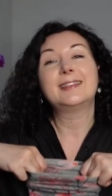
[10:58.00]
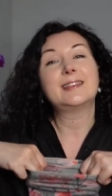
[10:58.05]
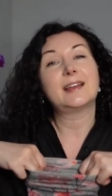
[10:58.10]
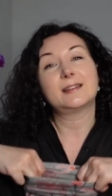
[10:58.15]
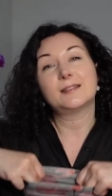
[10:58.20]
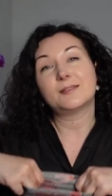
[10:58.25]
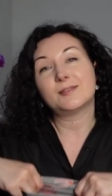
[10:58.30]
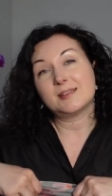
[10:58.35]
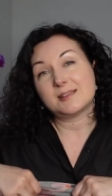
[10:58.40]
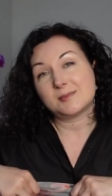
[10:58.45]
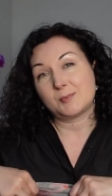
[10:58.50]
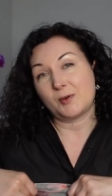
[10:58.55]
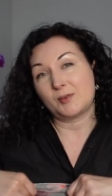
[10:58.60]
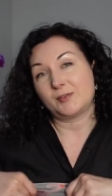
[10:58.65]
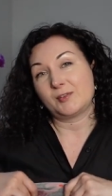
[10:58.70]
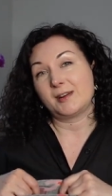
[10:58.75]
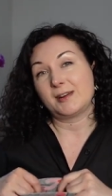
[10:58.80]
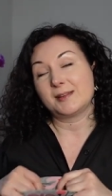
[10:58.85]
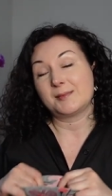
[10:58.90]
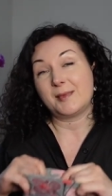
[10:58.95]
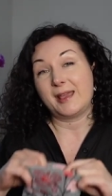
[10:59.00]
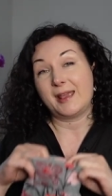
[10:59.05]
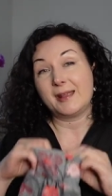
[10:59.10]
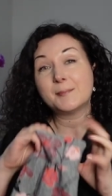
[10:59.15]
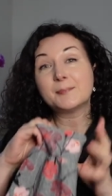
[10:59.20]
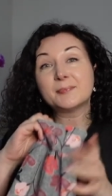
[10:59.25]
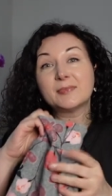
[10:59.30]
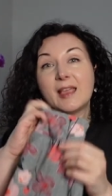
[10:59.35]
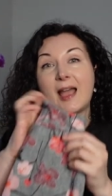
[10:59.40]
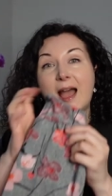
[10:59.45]
none of it's bothering
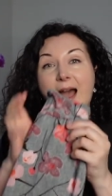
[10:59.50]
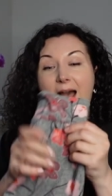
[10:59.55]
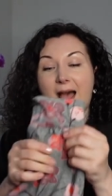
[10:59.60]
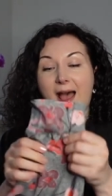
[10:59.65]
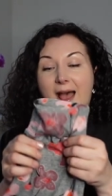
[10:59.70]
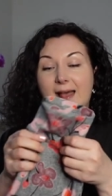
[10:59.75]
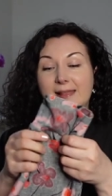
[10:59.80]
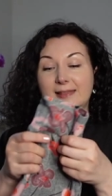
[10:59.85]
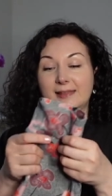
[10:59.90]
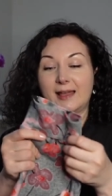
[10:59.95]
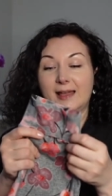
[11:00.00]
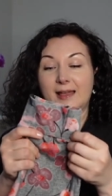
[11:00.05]
me. And